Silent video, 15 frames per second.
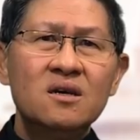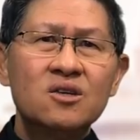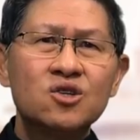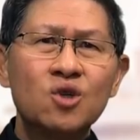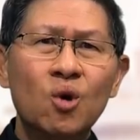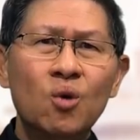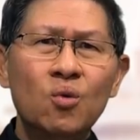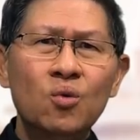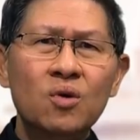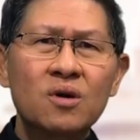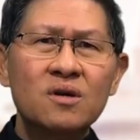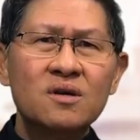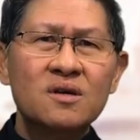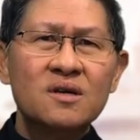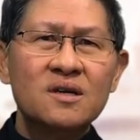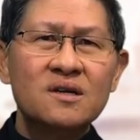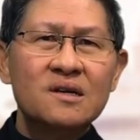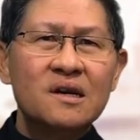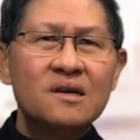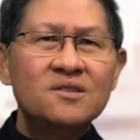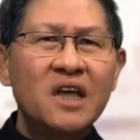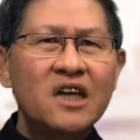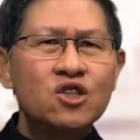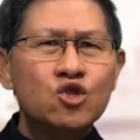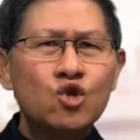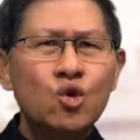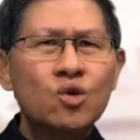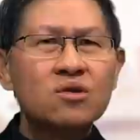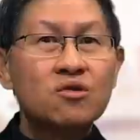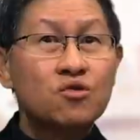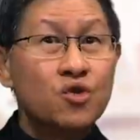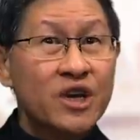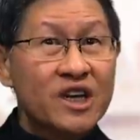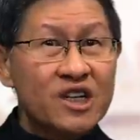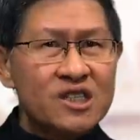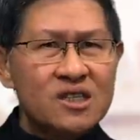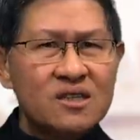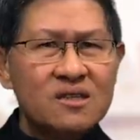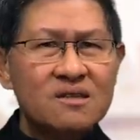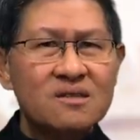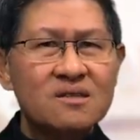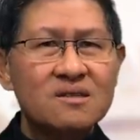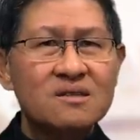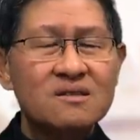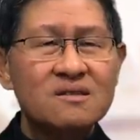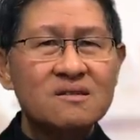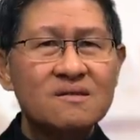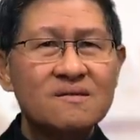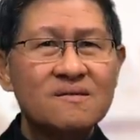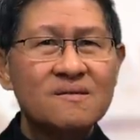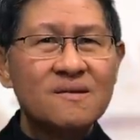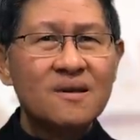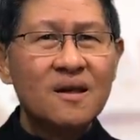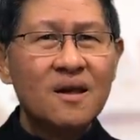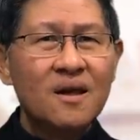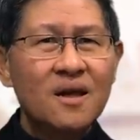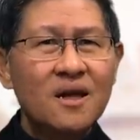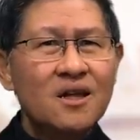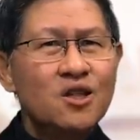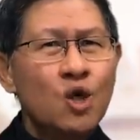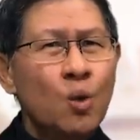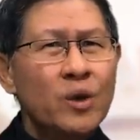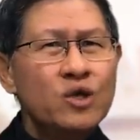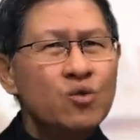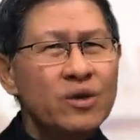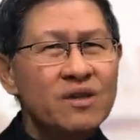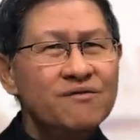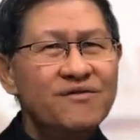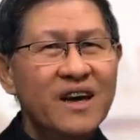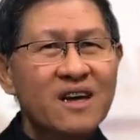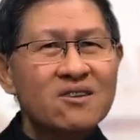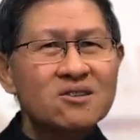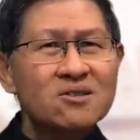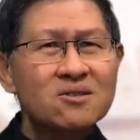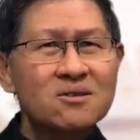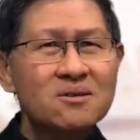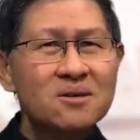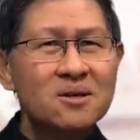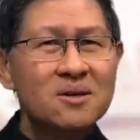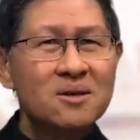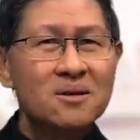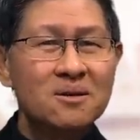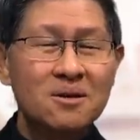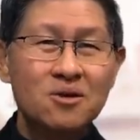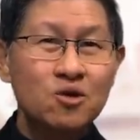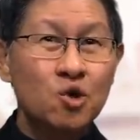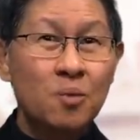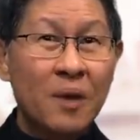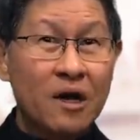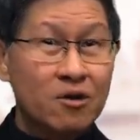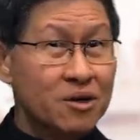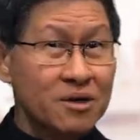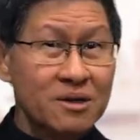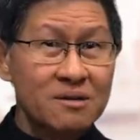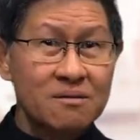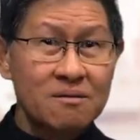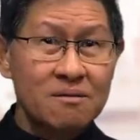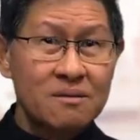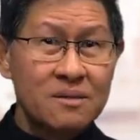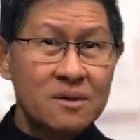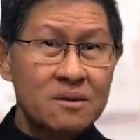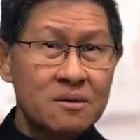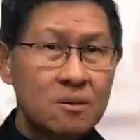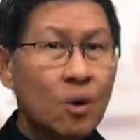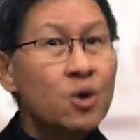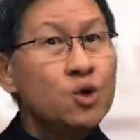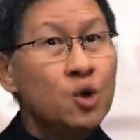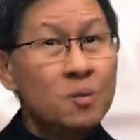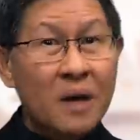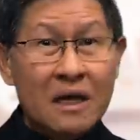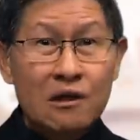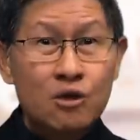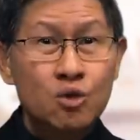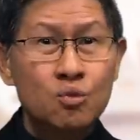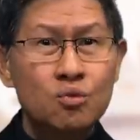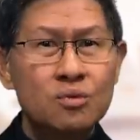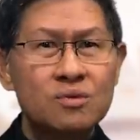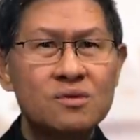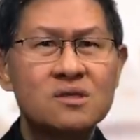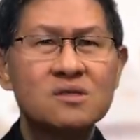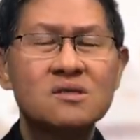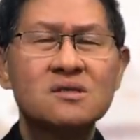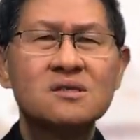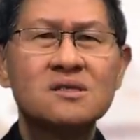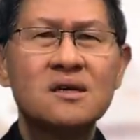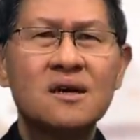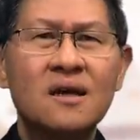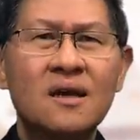So they took risks. You know, when you invest, you may earn or you may lose.